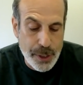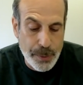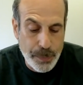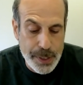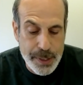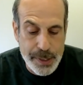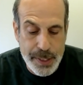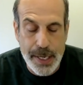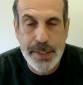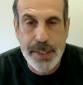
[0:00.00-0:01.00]
complete the
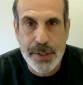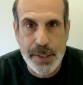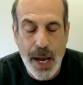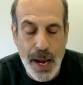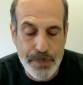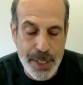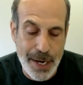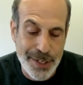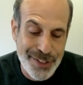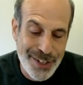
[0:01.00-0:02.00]
test, it's a time
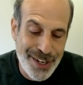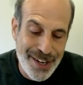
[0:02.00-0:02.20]
test,